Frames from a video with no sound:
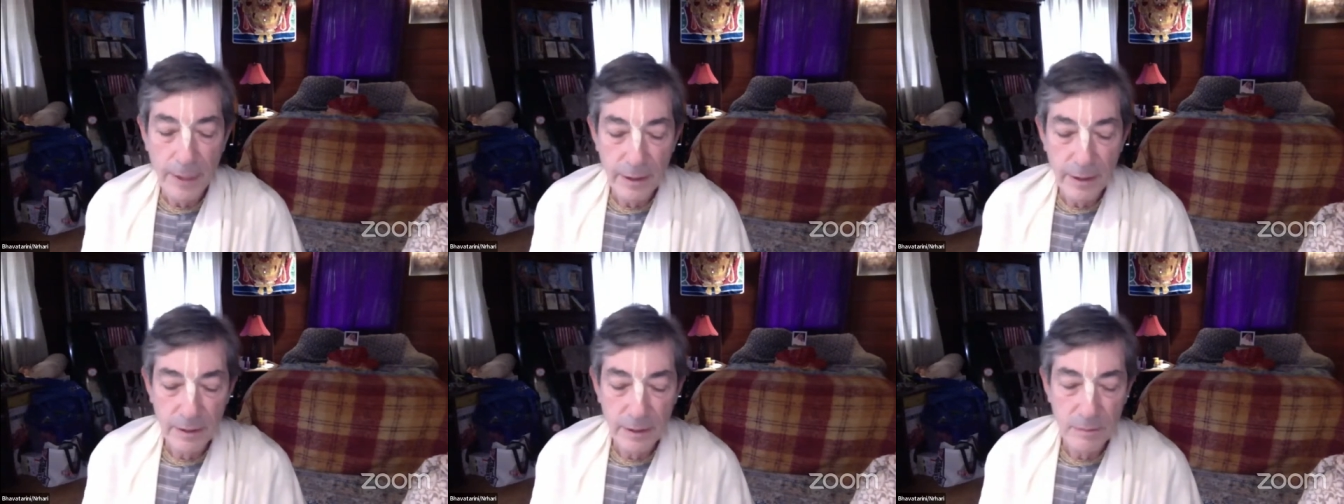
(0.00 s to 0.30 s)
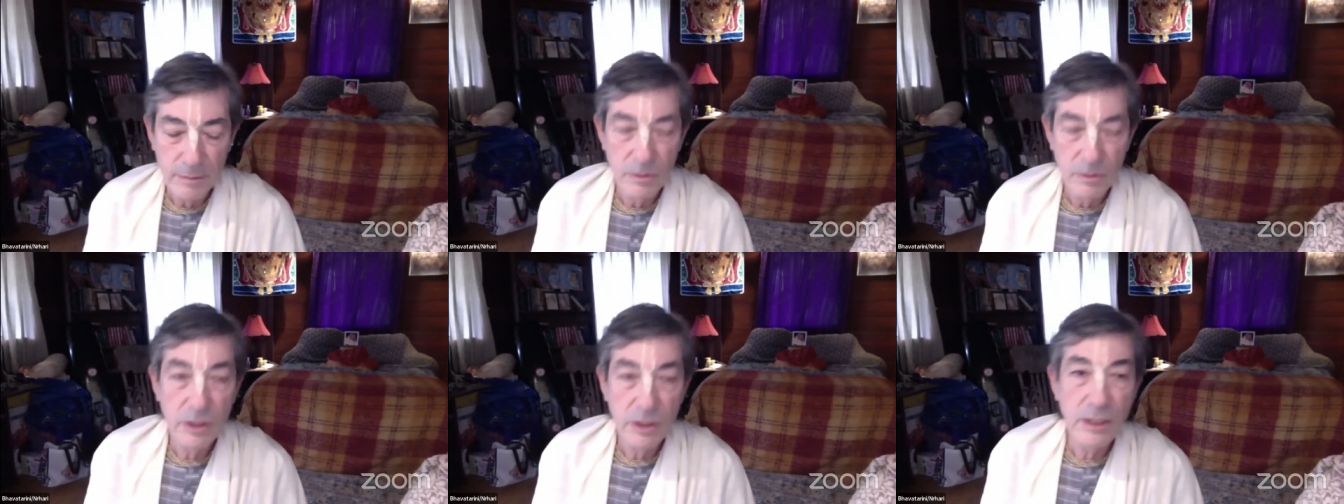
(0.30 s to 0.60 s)
uh,
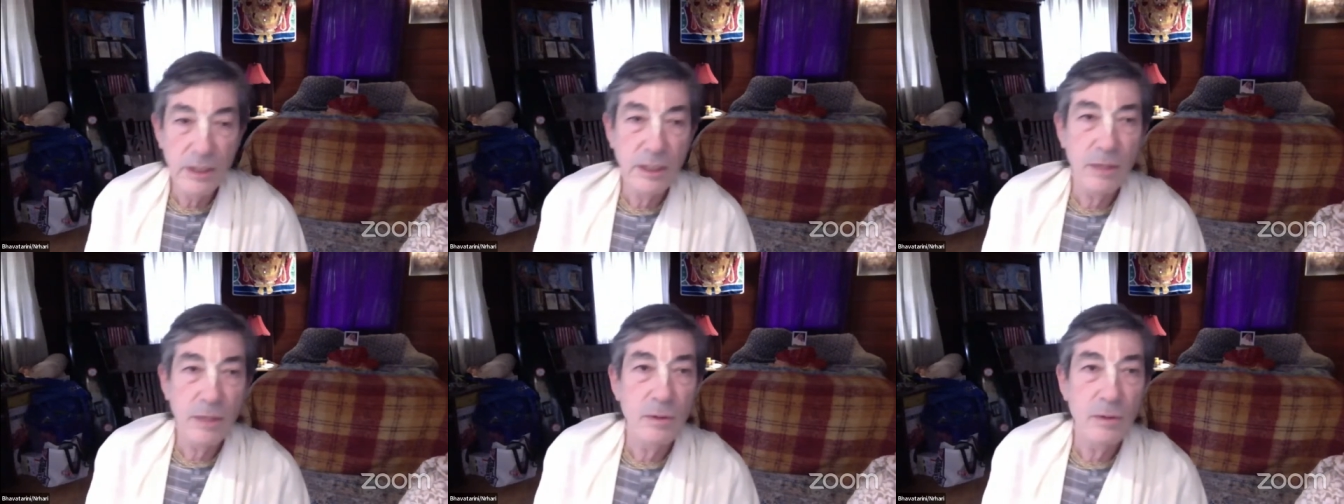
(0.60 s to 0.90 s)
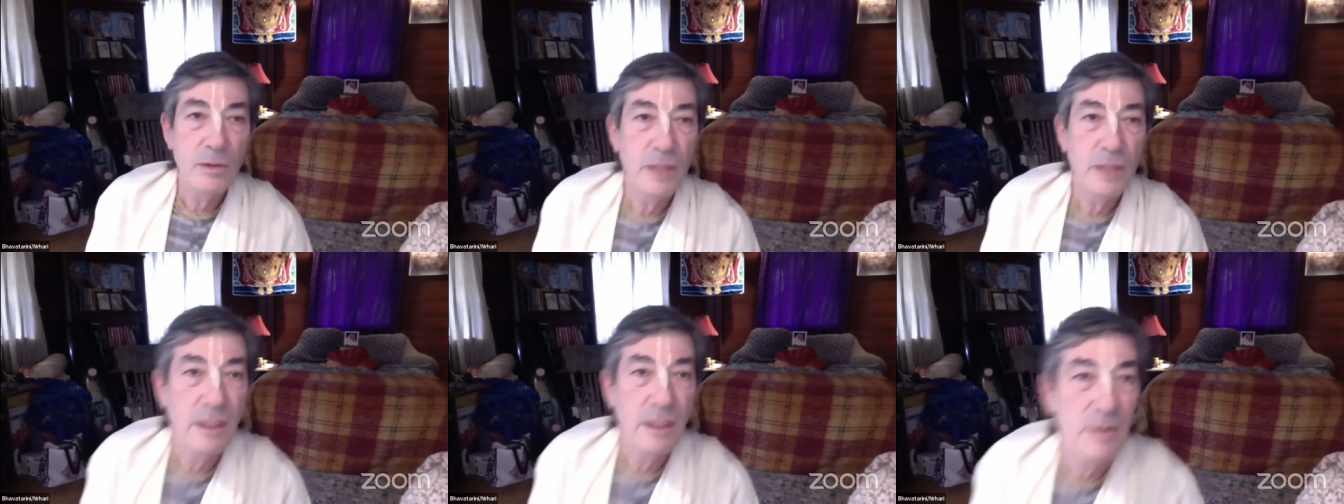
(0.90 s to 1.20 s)
Shiksha
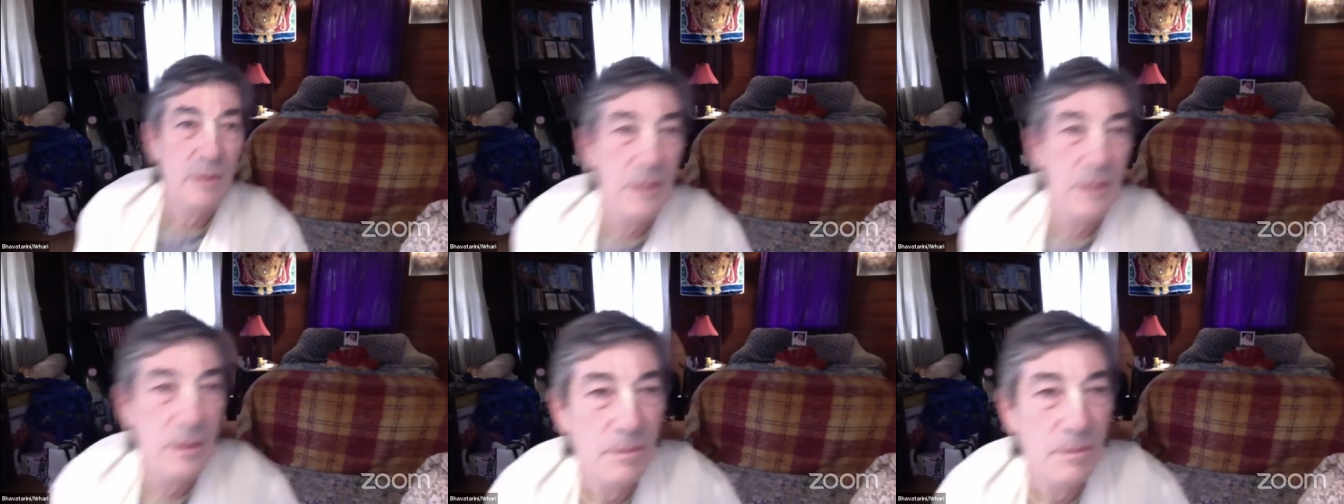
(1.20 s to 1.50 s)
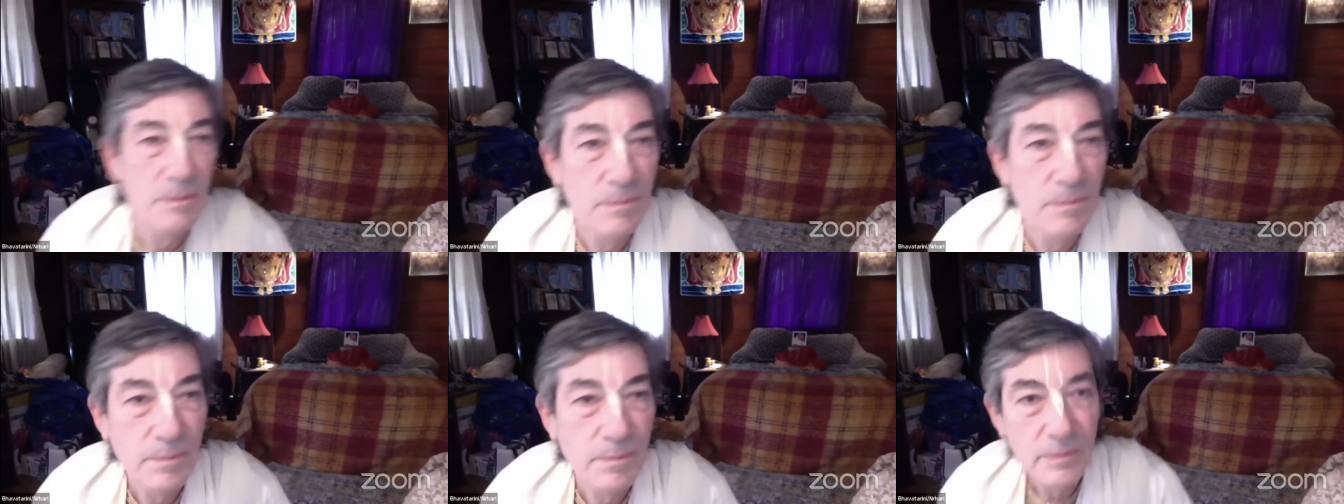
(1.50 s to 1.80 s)
Gurudevs,
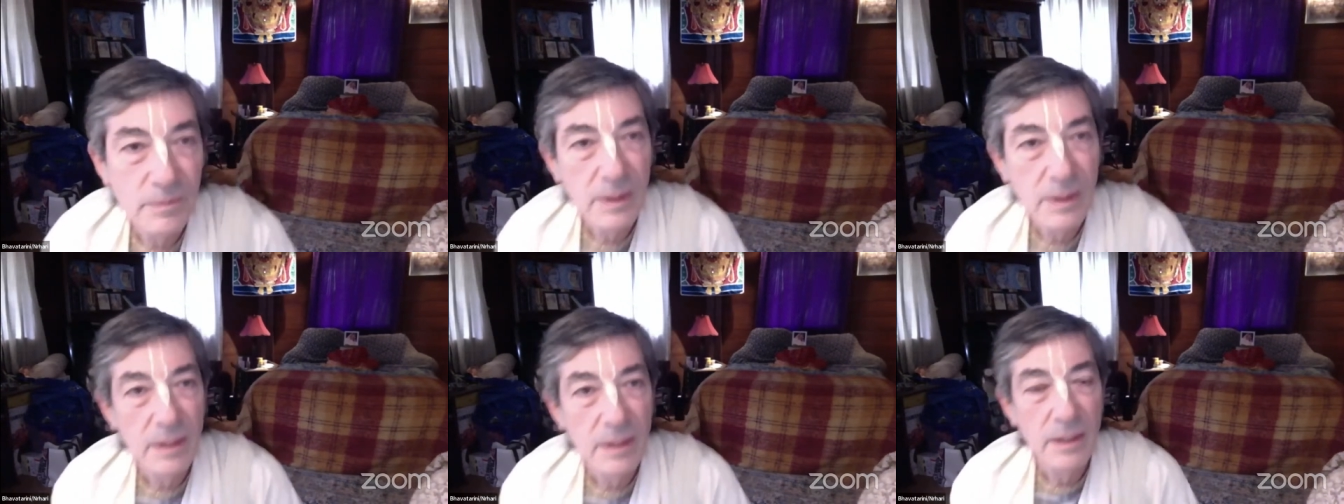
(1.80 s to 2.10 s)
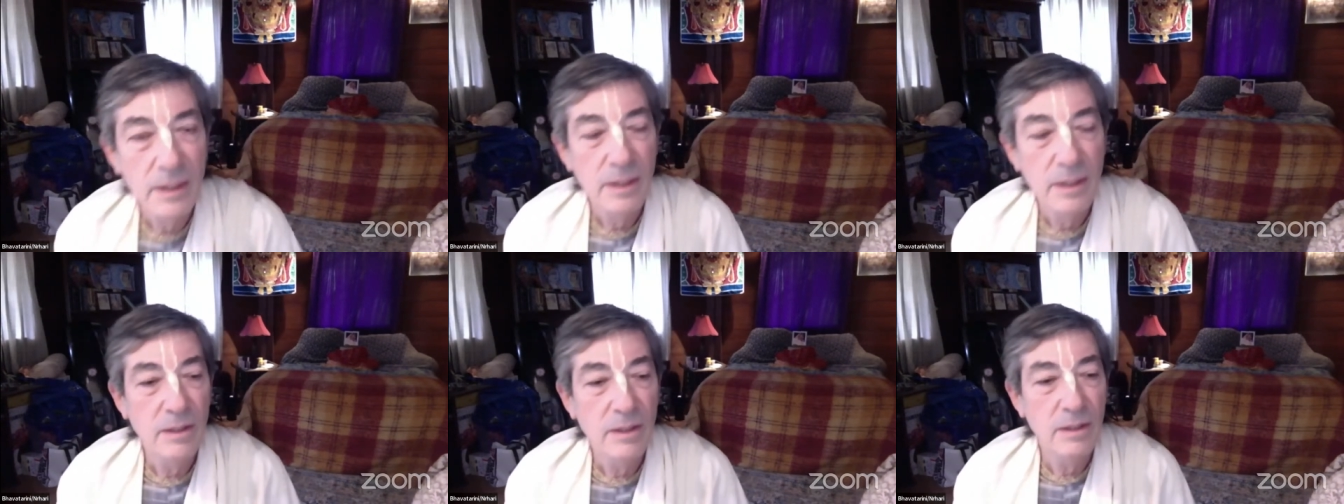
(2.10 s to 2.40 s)

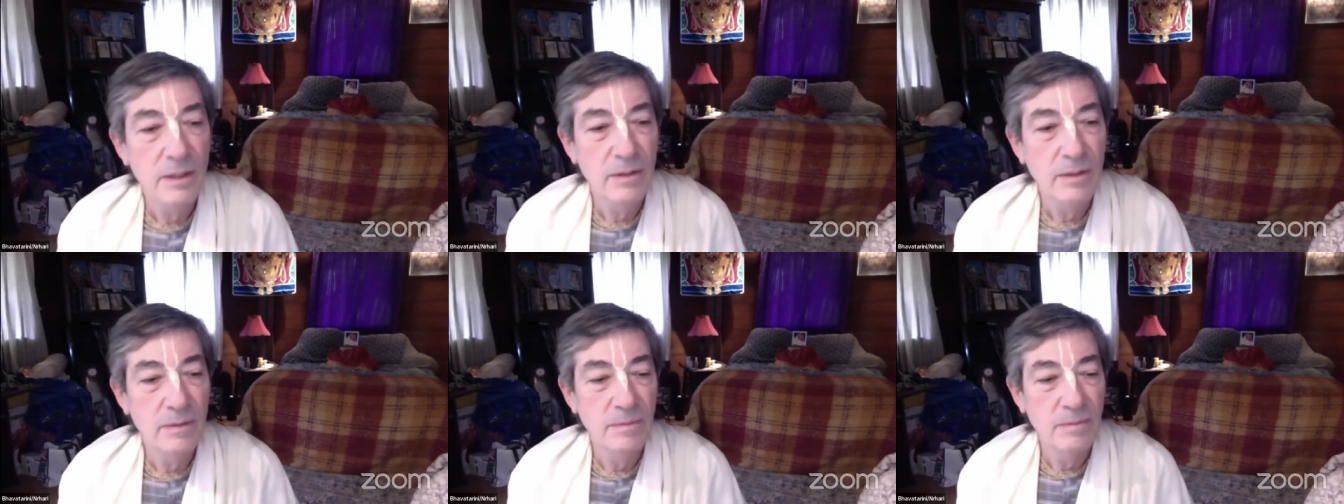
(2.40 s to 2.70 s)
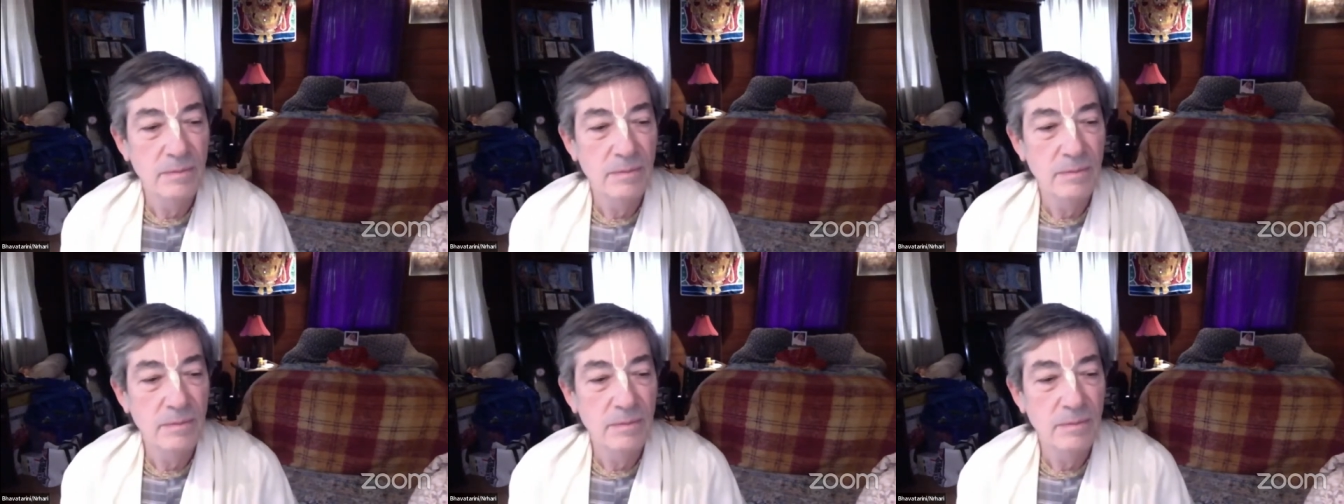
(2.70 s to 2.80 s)
uh,